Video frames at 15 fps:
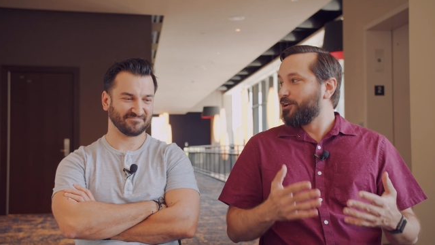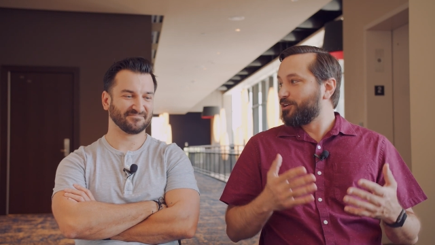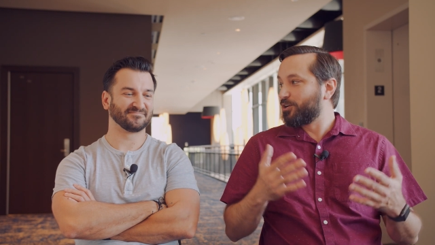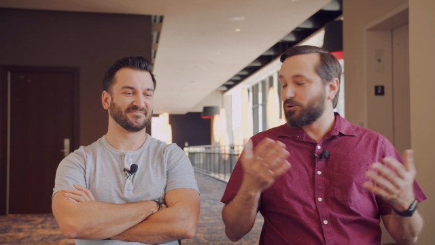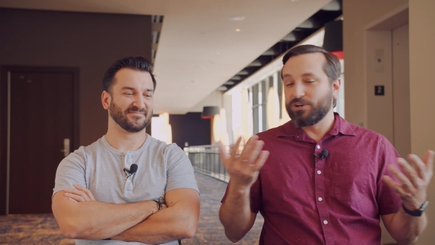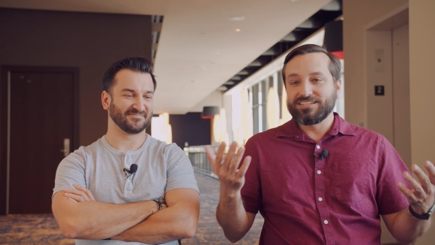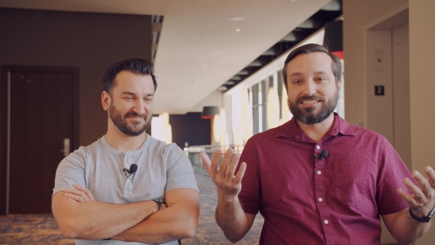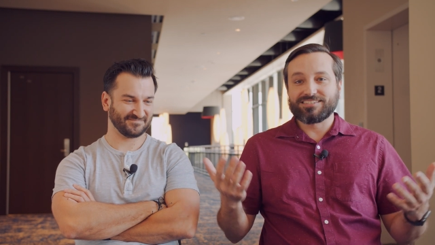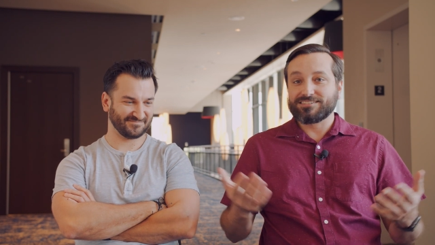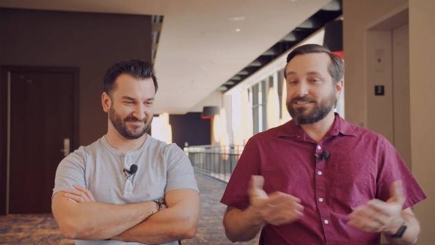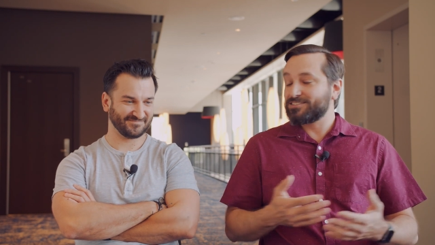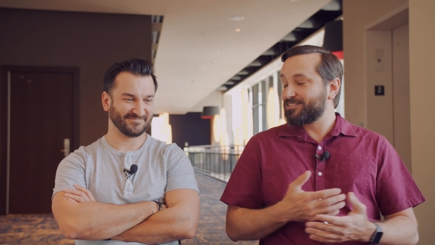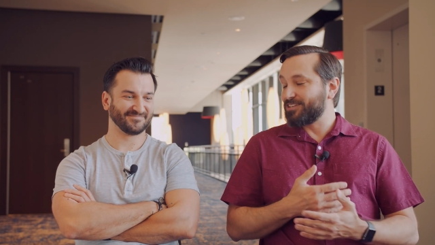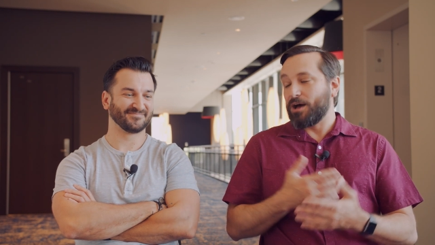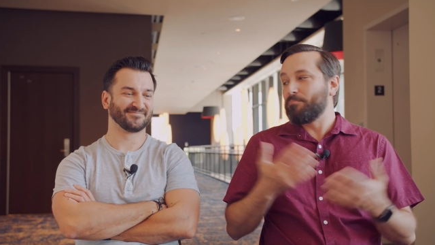Speaker 1: Chris
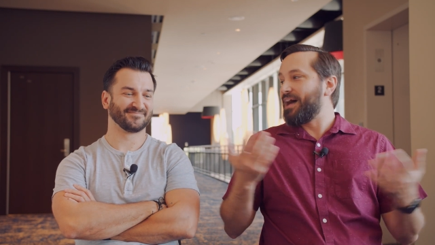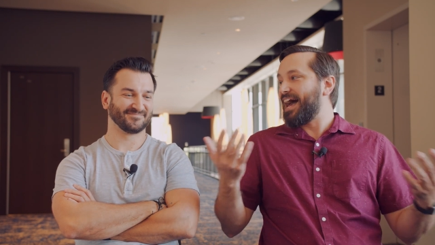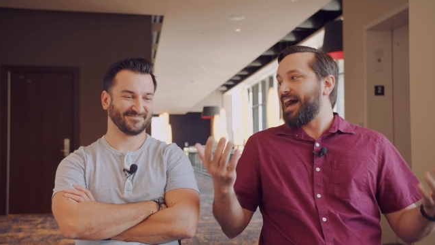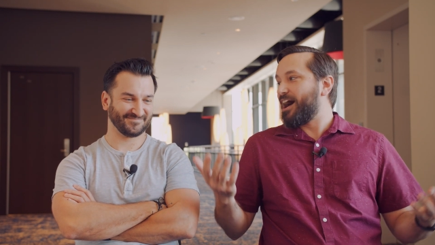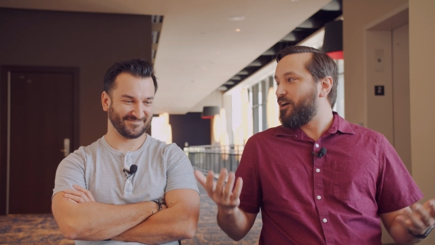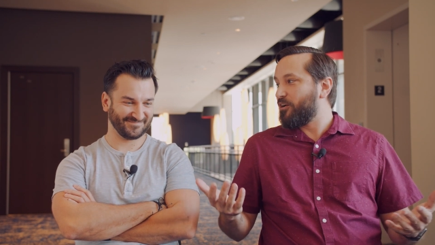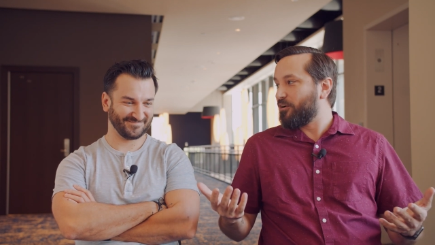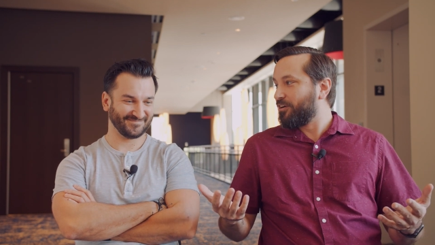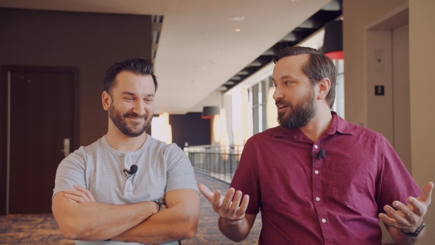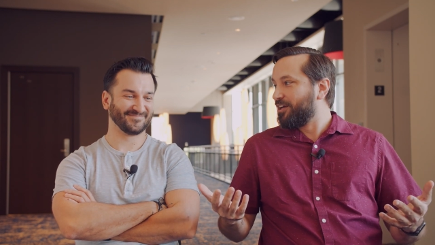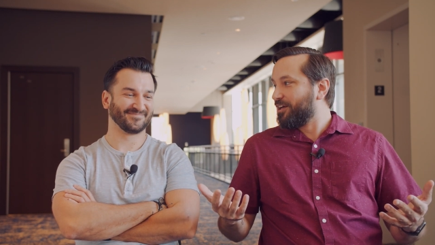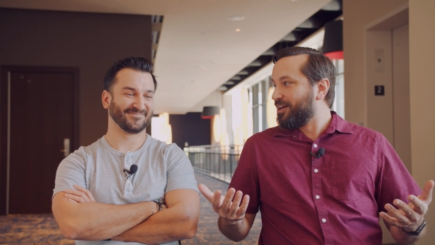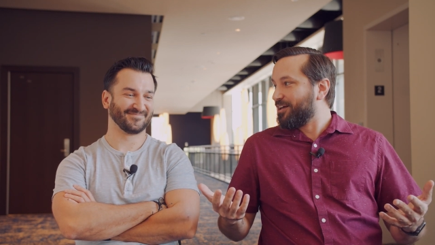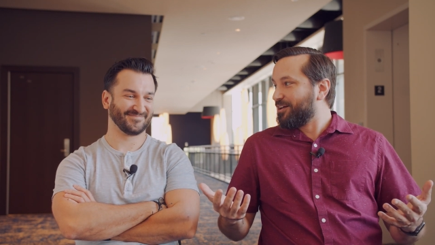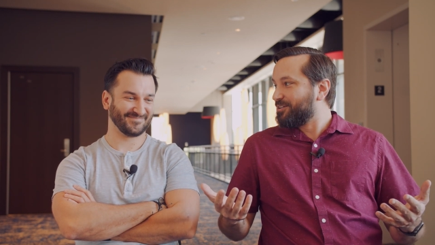somehow
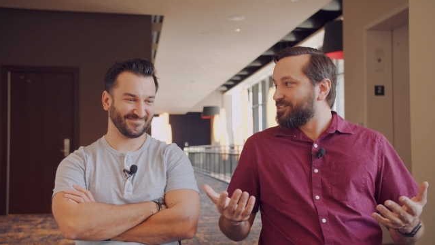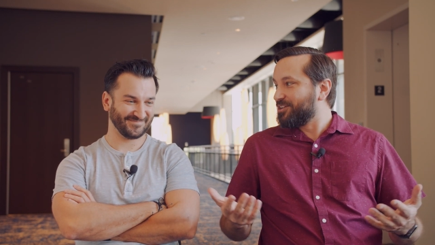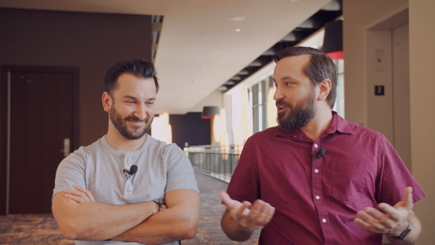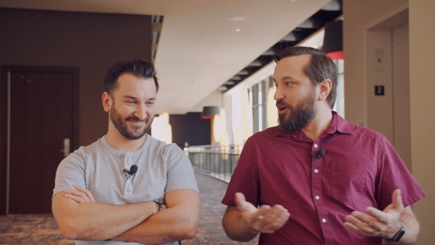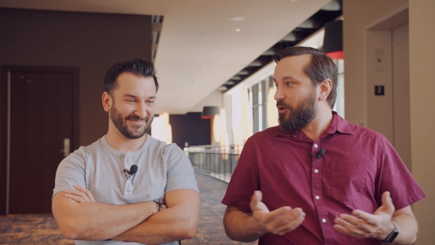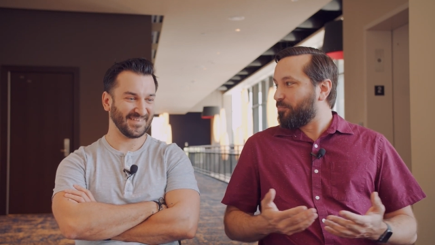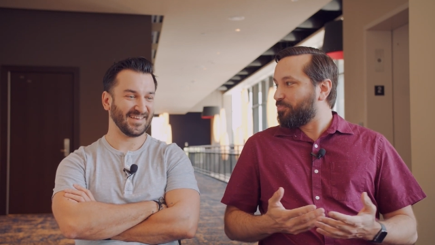you know,